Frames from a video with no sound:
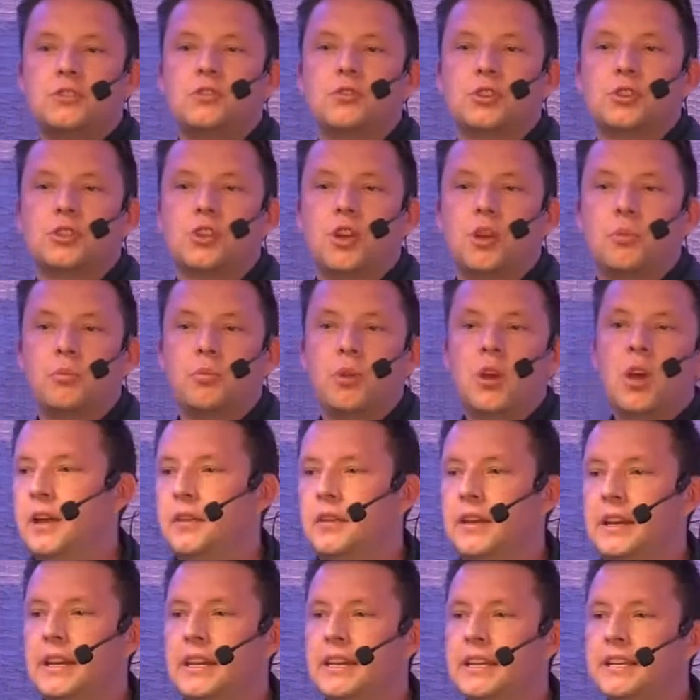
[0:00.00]
in your shop.
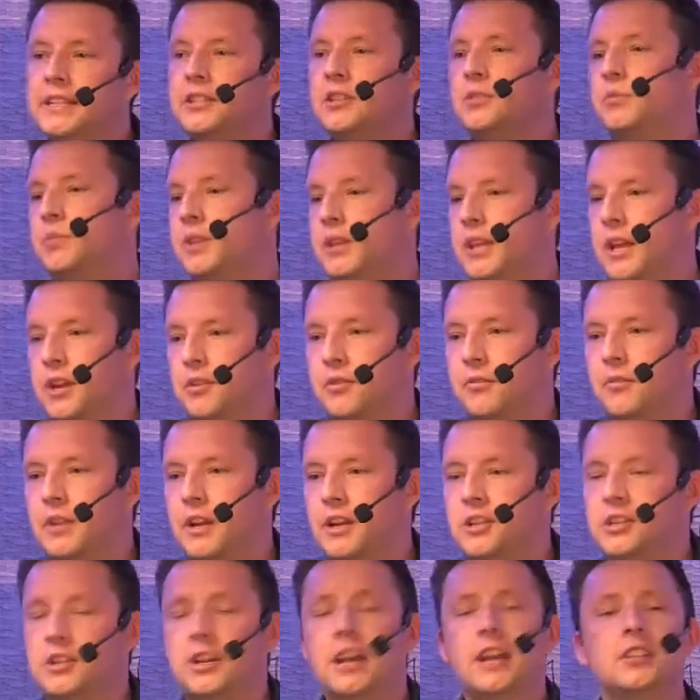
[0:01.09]
There needs to be that reflection.